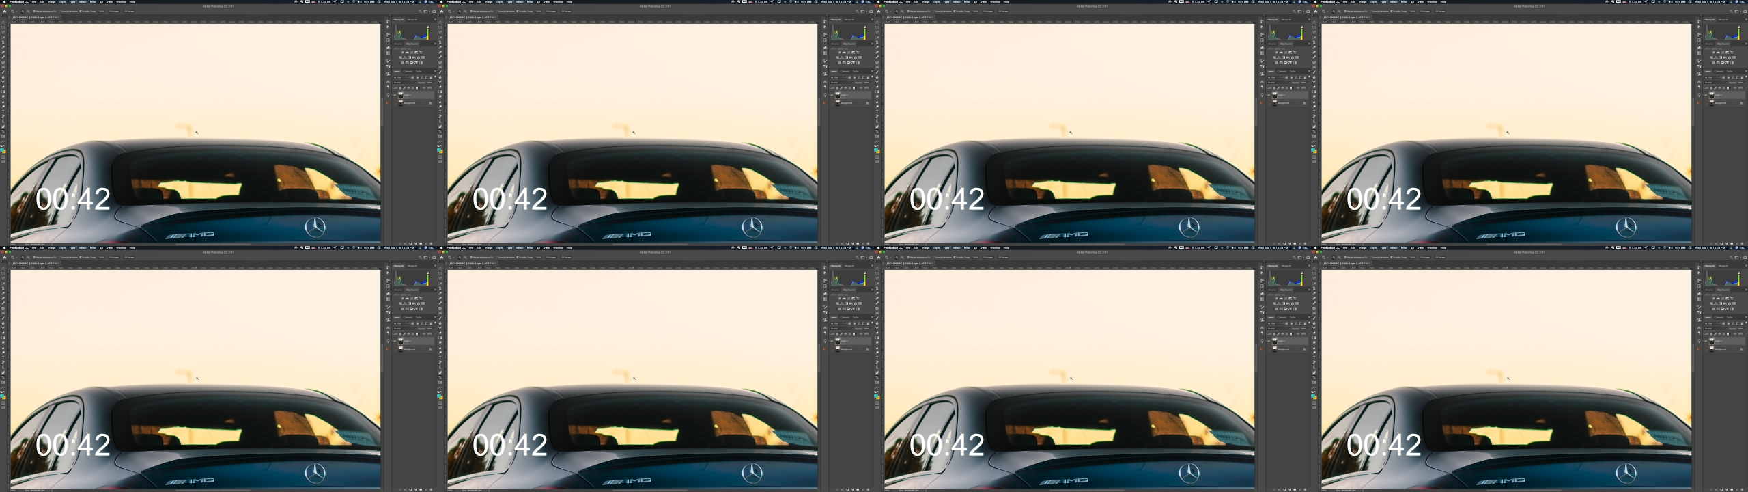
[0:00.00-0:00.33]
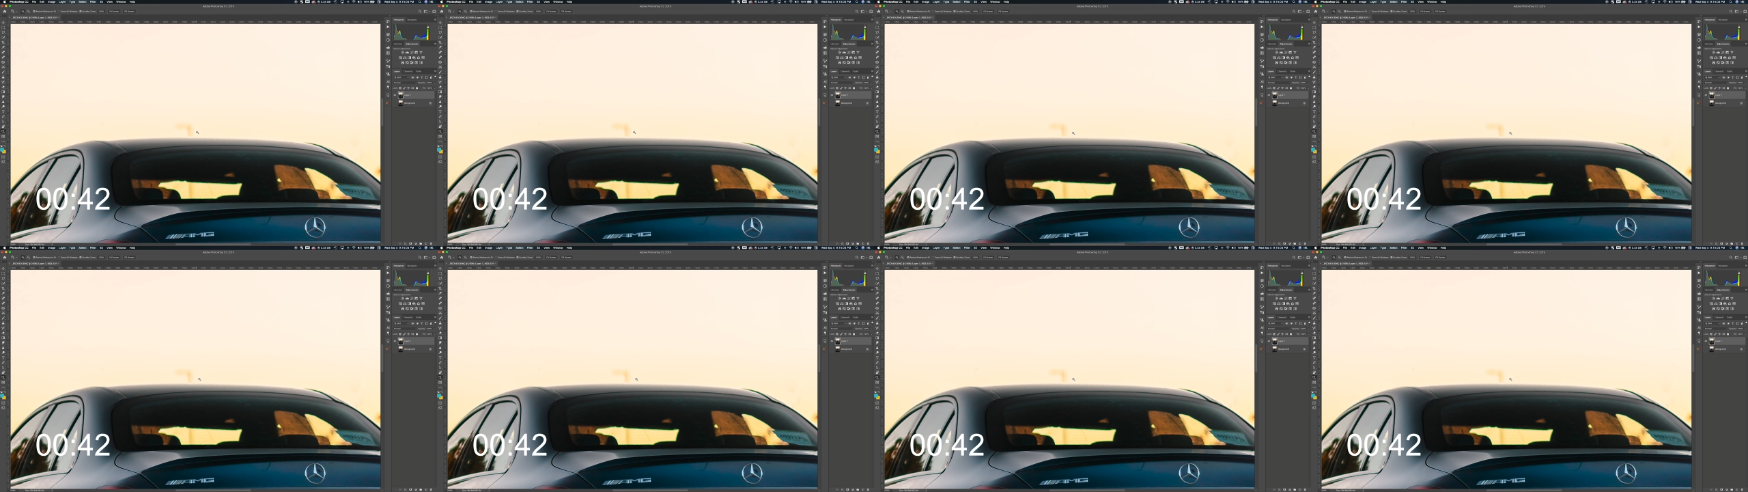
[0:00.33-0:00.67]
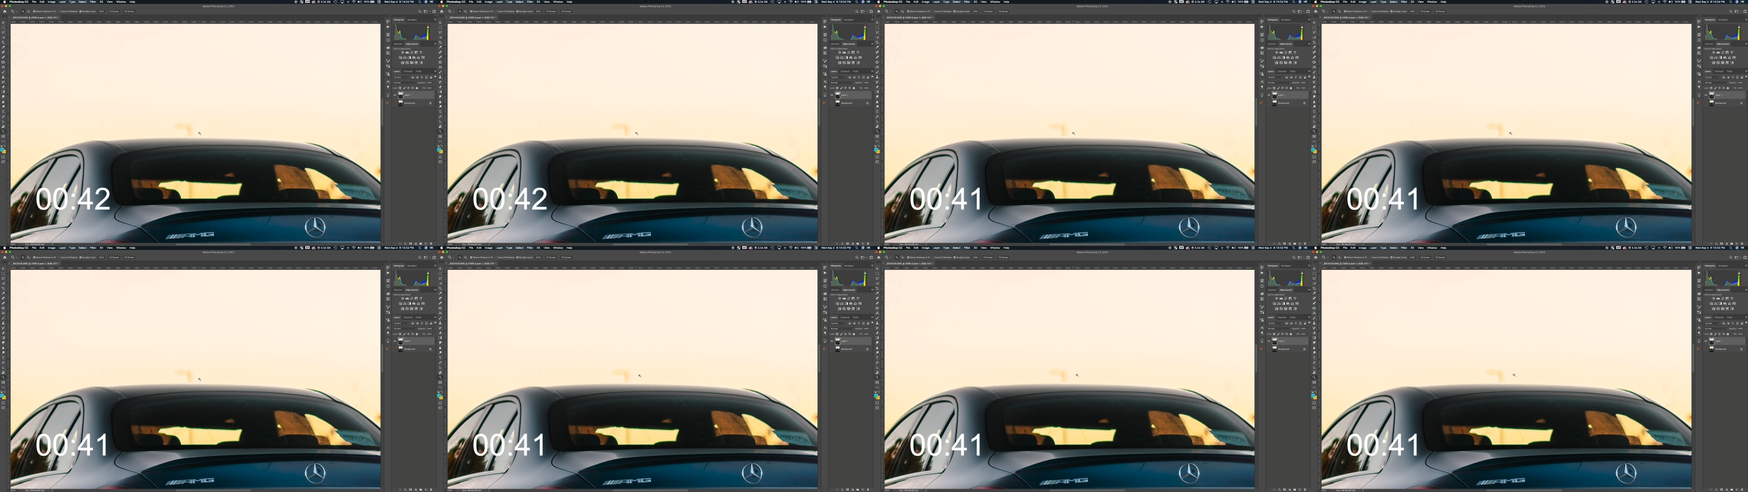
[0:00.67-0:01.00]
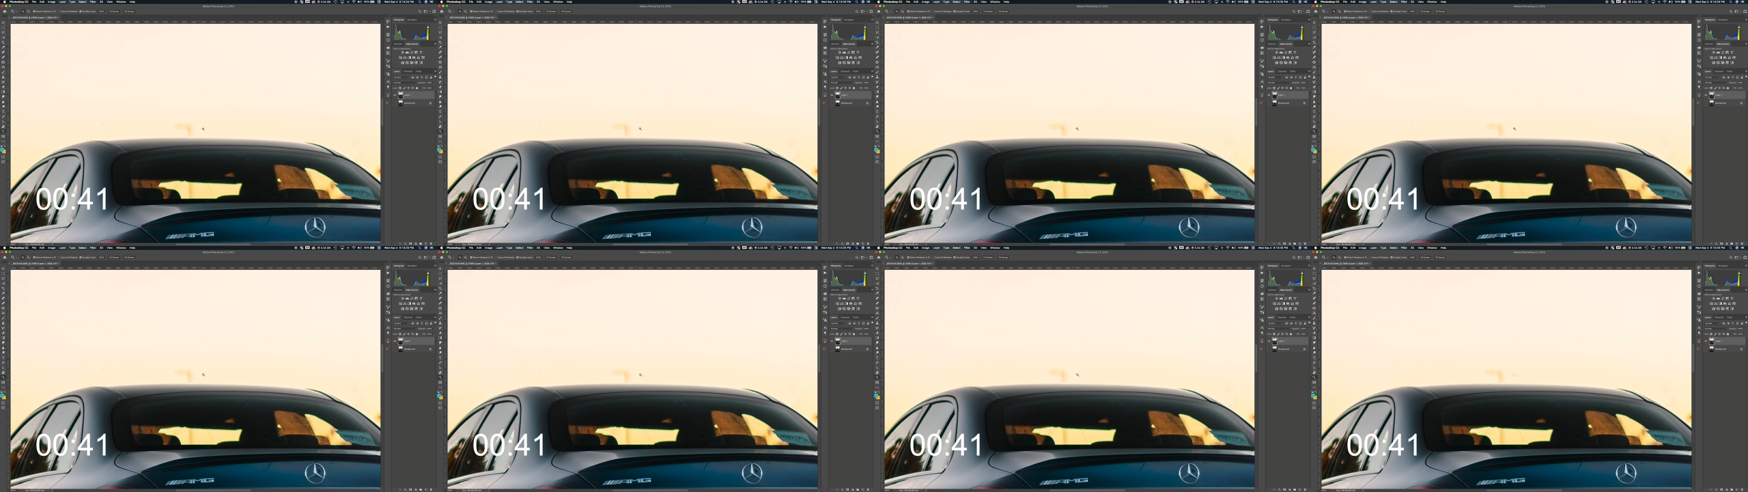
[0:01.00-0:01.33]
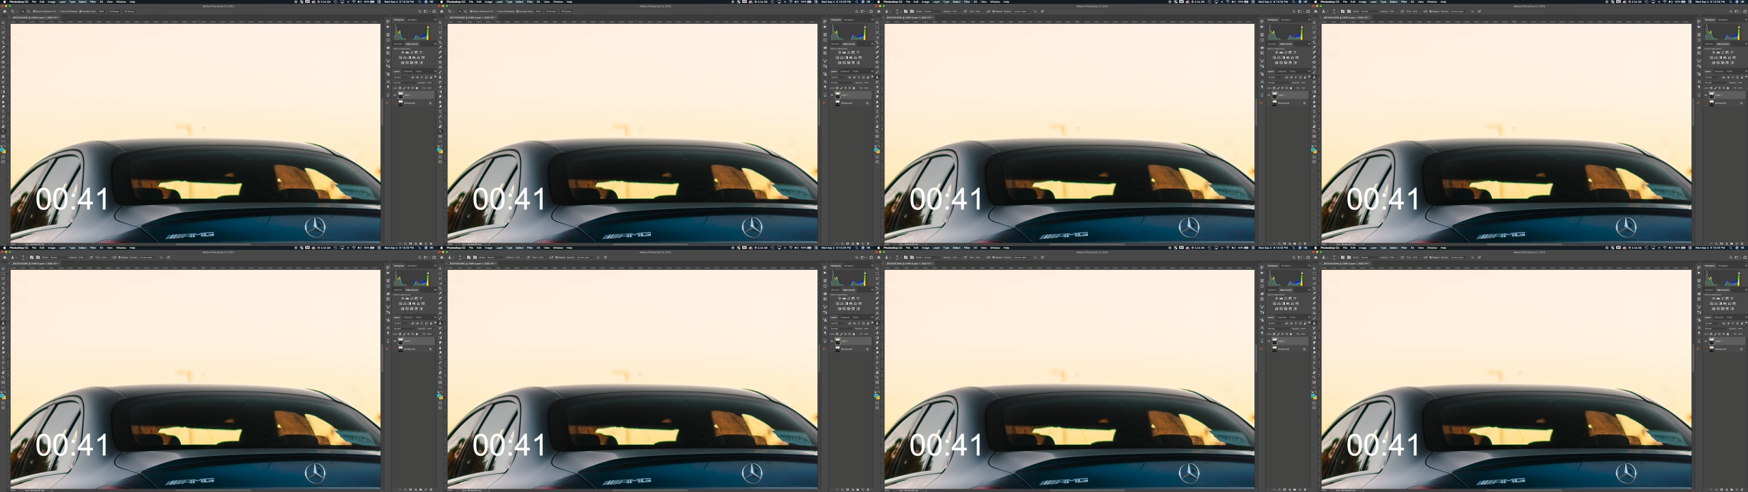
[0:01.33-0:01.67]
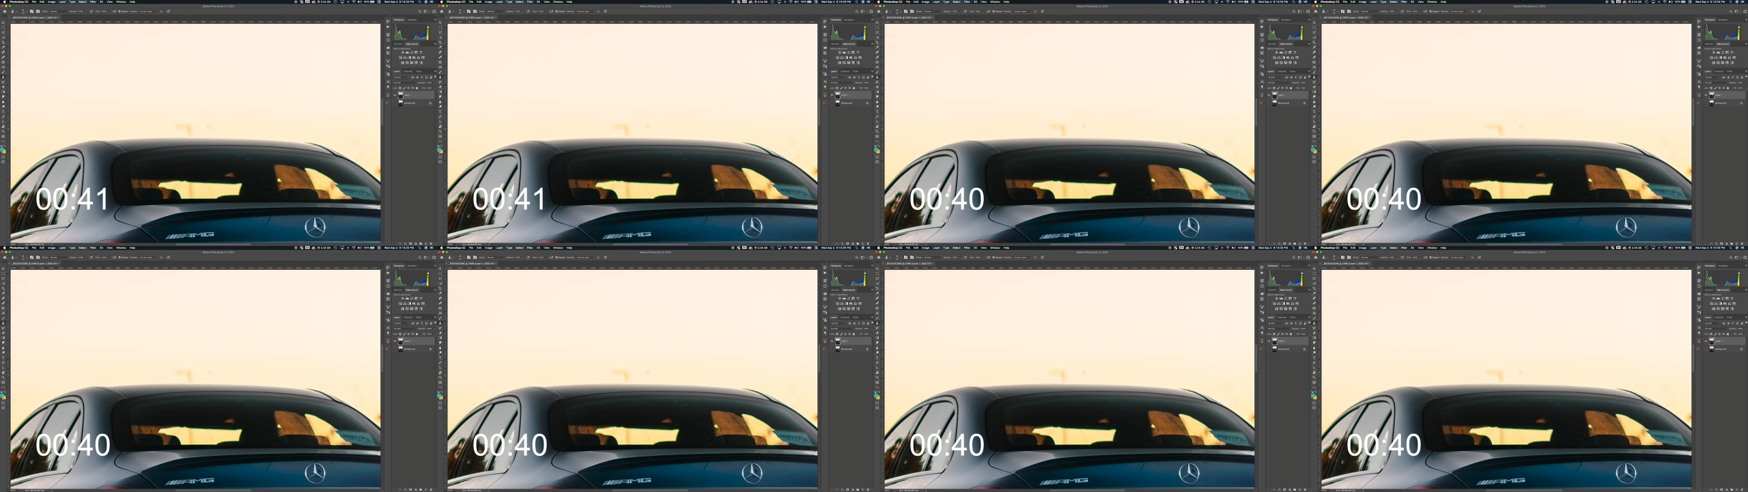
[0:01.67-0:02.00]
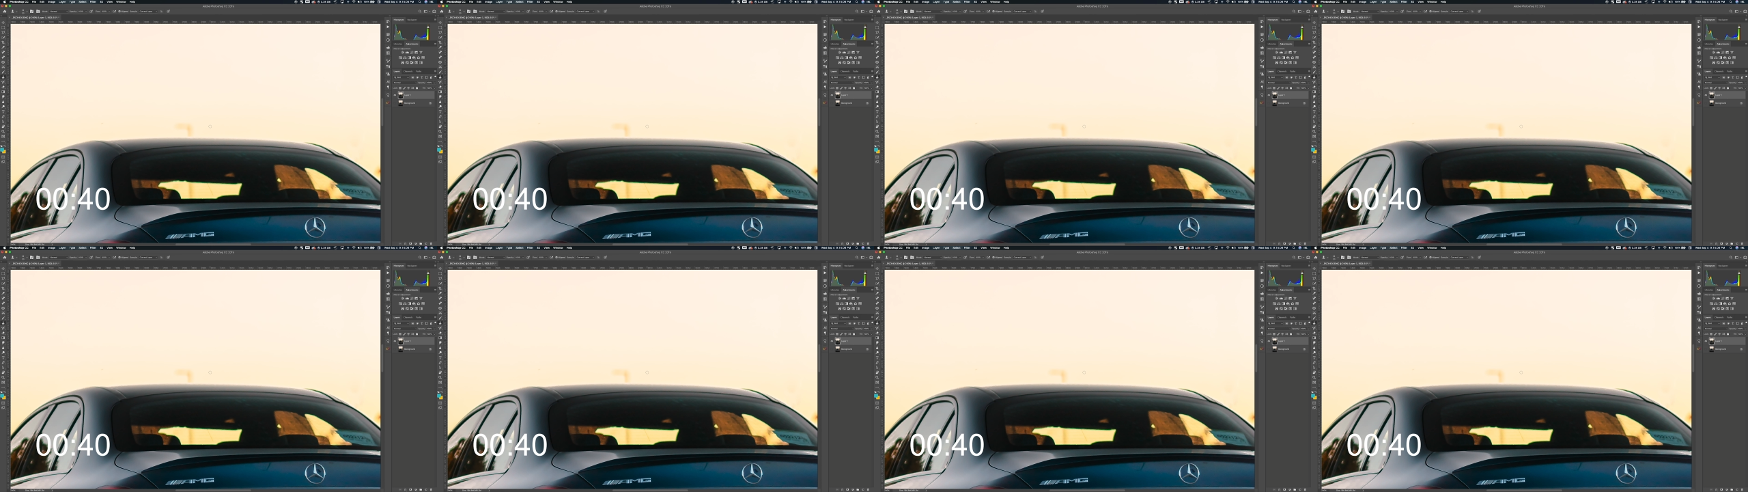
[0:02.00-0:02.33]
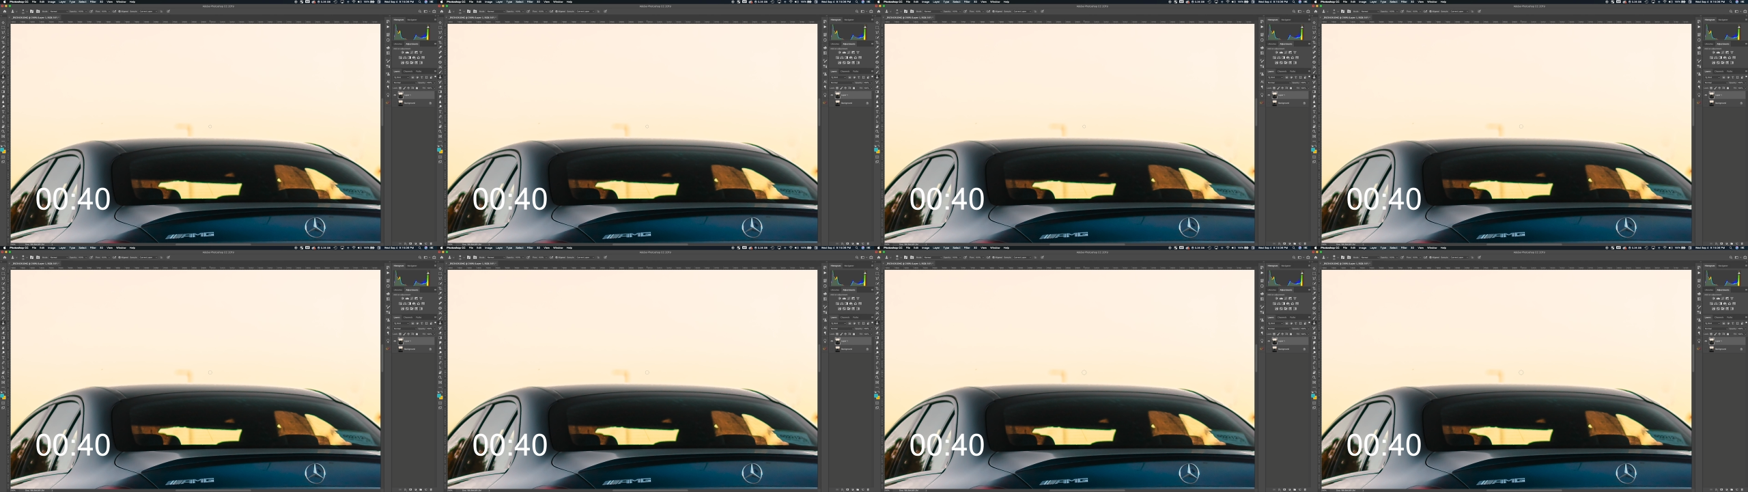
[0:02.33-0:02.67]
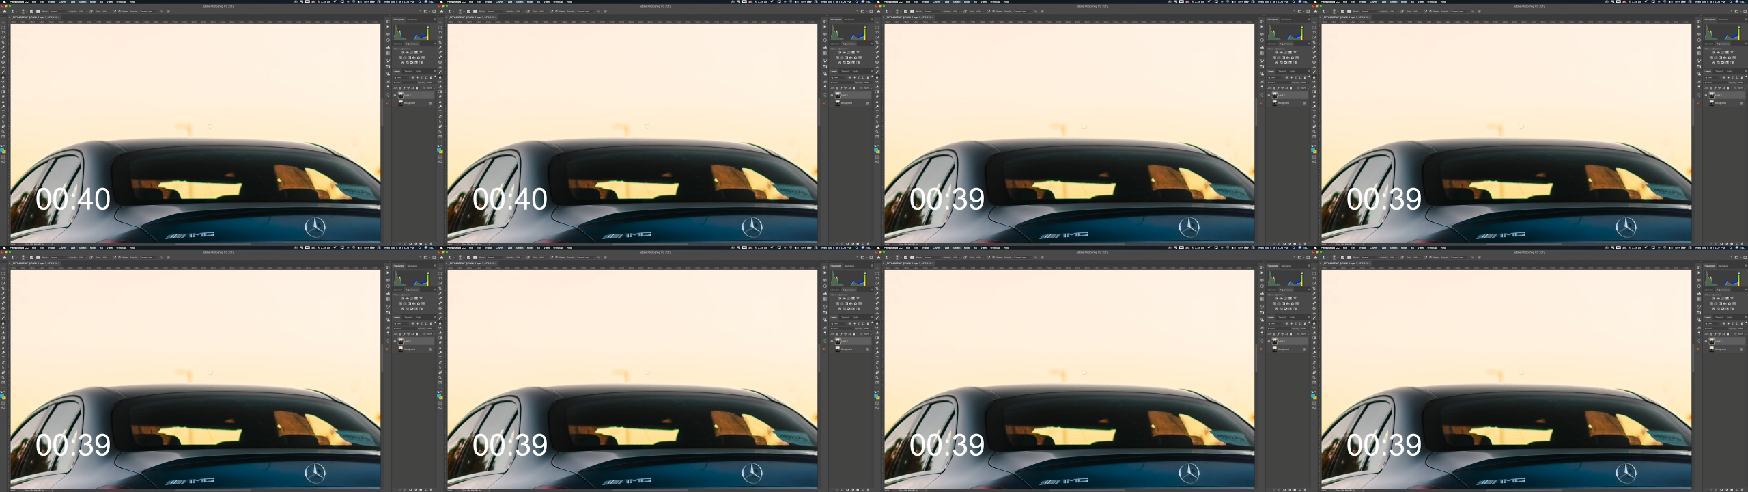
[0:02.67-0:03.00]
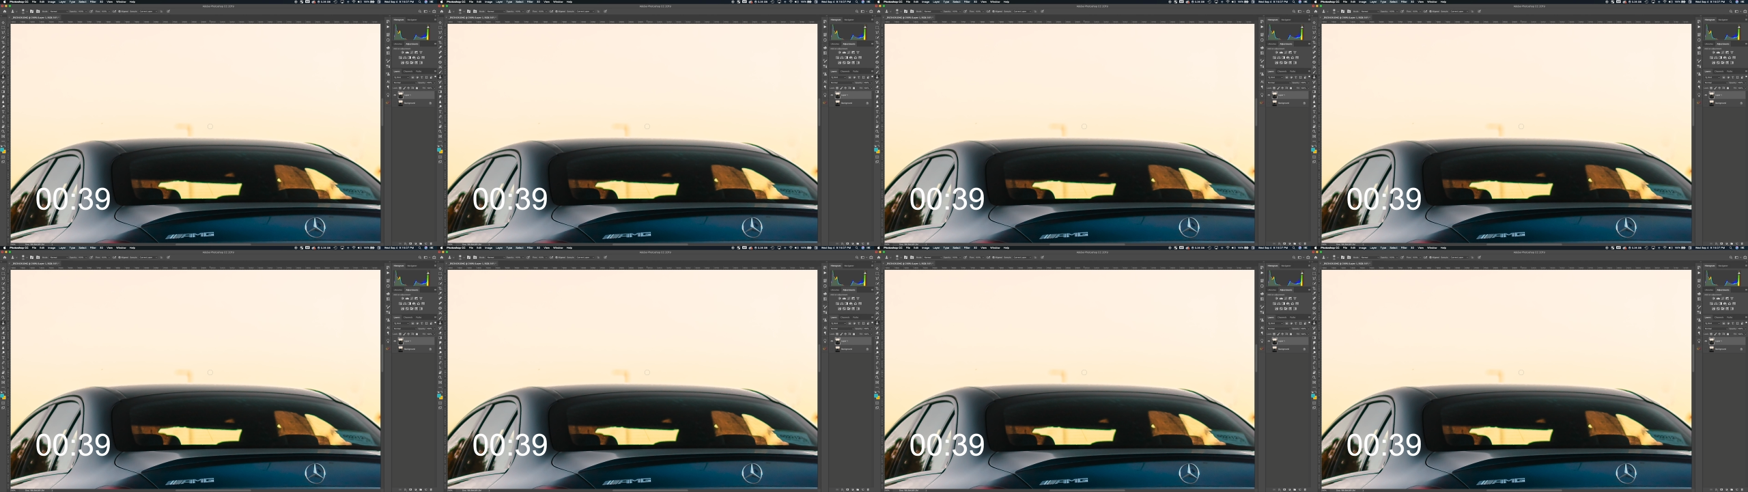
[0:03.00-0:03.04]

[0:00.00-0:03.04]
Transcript: [unreadable: no face in view]